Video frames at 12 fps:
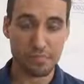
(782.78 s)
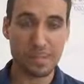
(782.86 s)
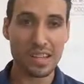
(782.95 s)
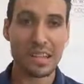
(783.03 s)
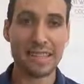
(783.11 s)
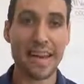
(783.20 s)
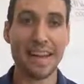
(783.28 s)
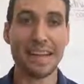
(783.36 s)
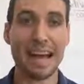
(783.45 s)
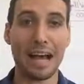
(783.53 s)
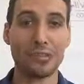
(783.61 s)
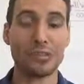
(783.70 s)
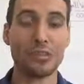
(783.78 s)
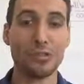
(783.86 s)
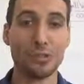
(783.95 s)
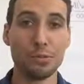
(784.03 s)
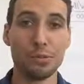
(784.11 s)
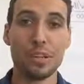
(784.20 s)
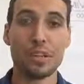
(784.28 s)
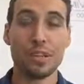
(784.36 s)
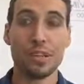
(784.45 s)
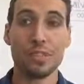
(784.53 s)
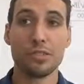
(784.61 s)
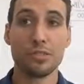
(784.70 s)
and that allows you
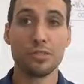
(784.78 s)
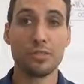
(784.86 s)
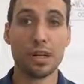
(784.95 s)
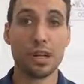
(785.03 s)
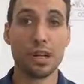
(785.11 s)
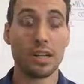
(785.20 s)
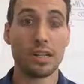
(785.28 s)
to